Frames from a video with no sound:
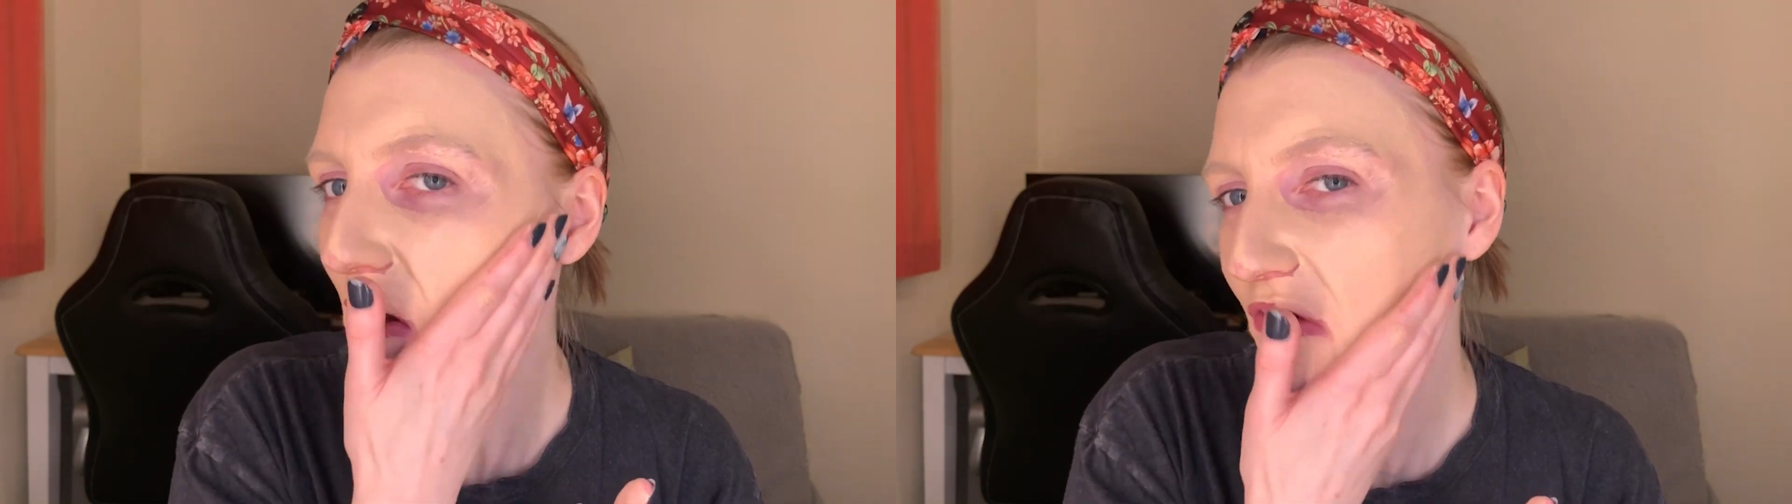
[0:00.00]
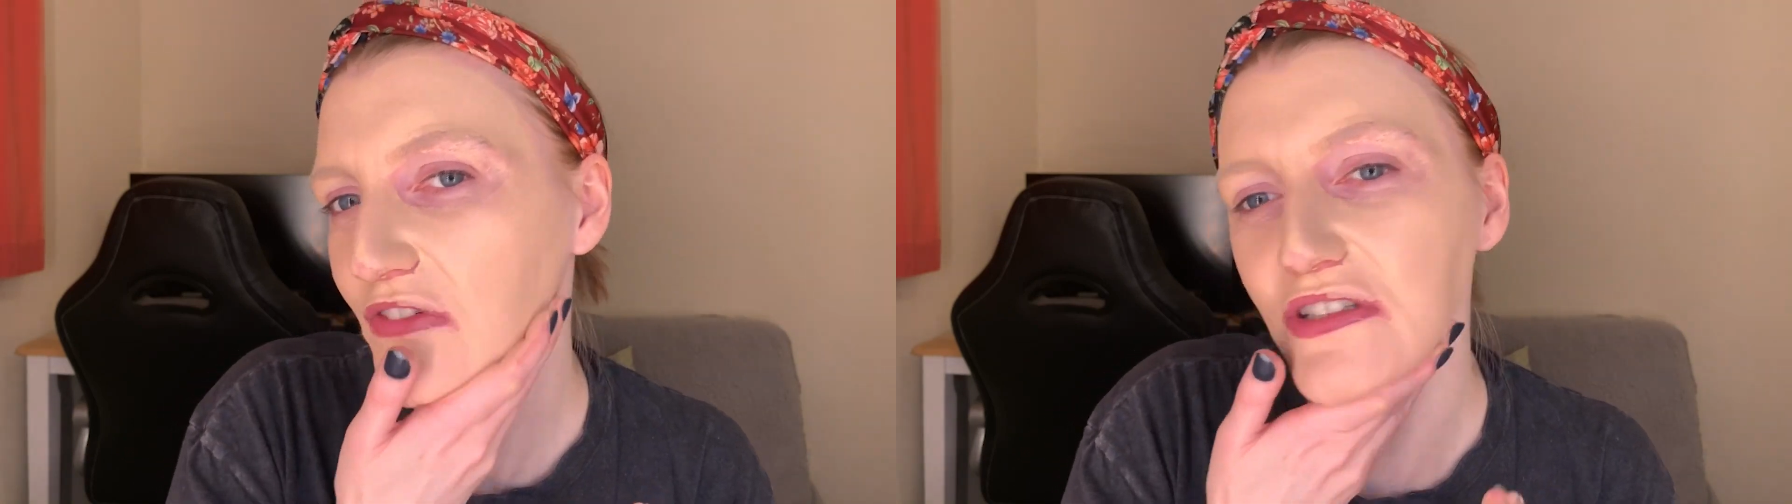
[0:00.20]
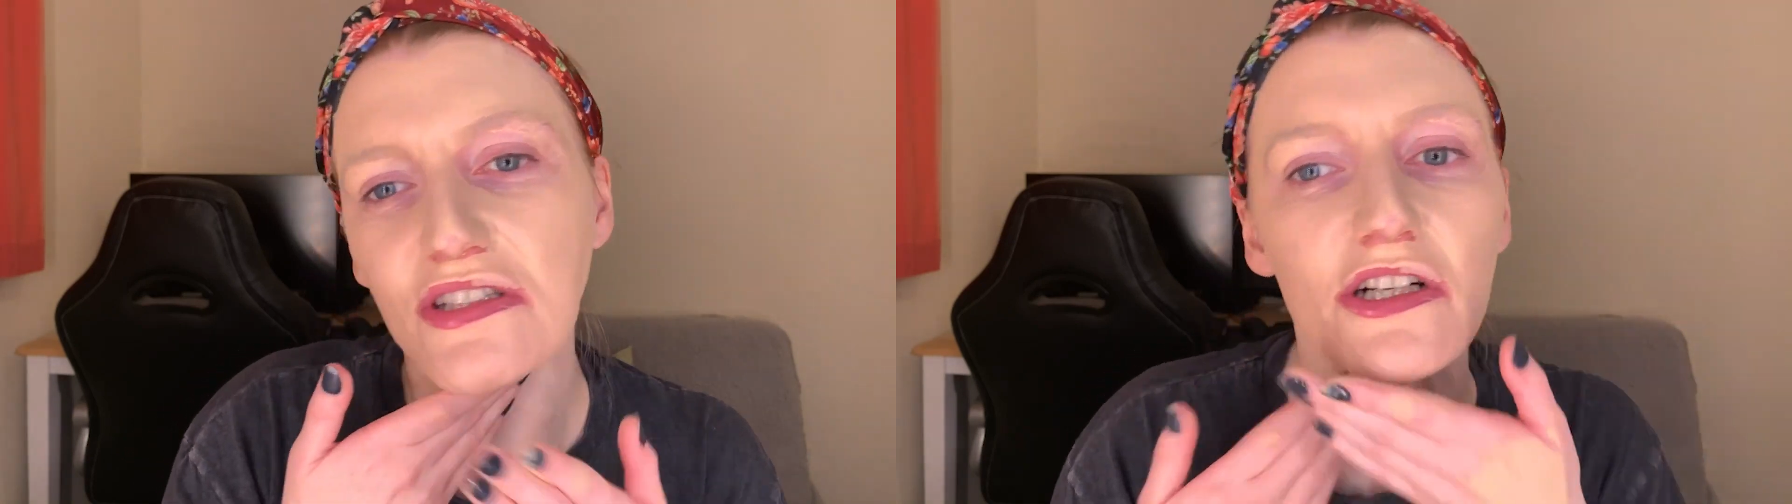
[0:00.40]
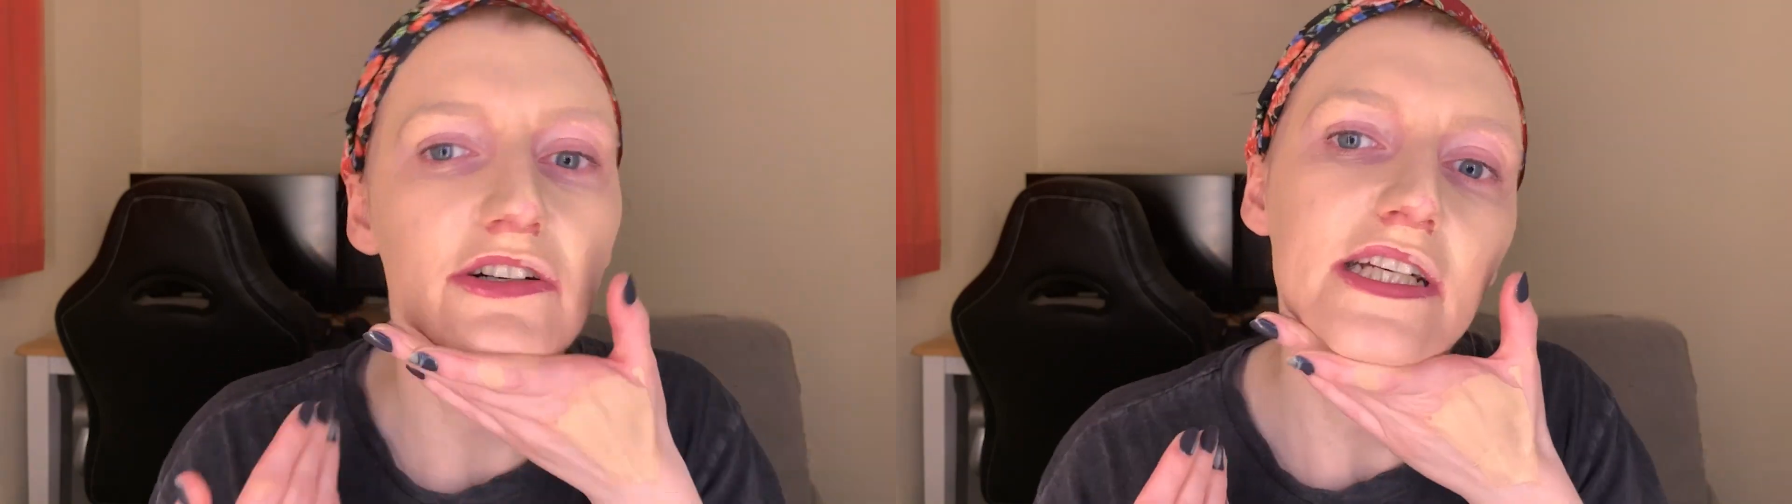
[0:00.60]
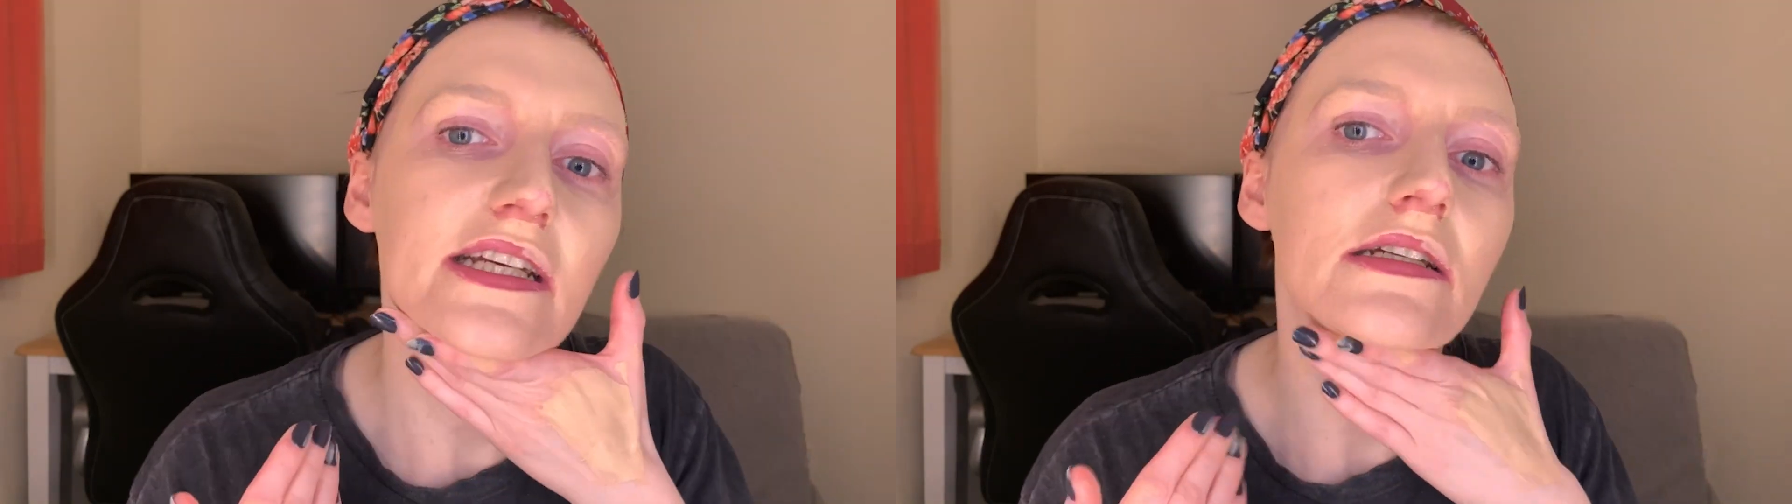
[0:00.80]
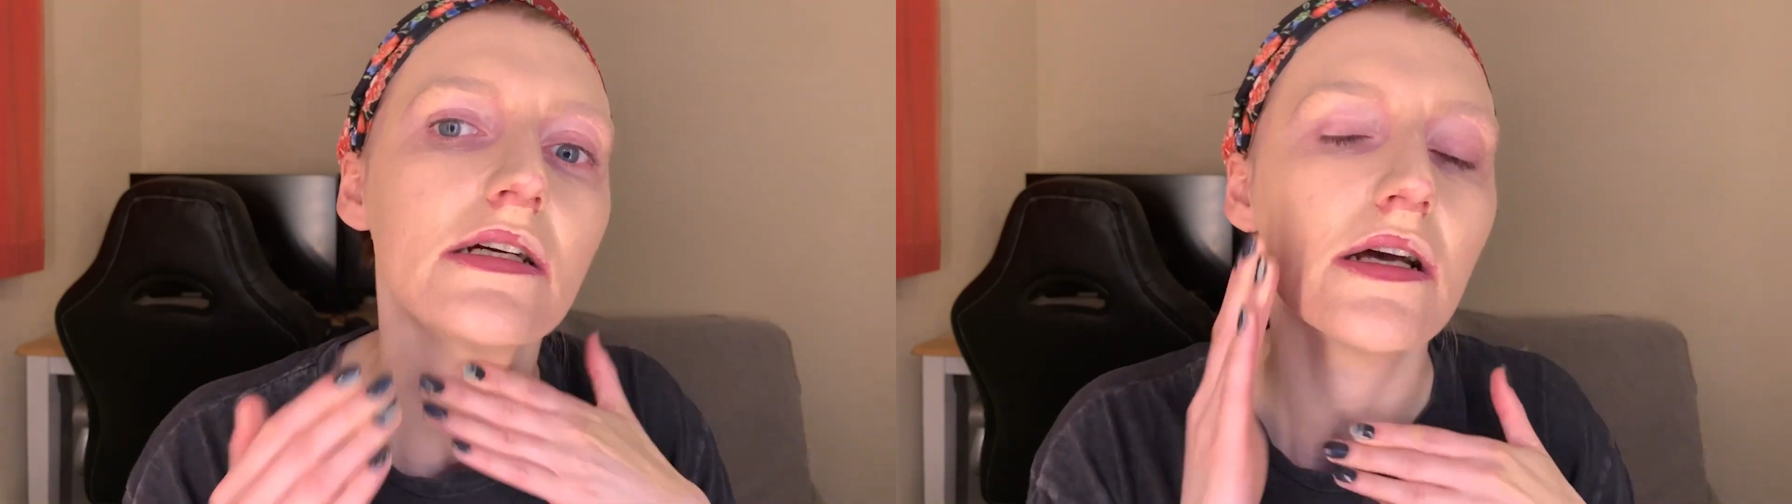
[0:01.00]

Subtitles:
feels dirty.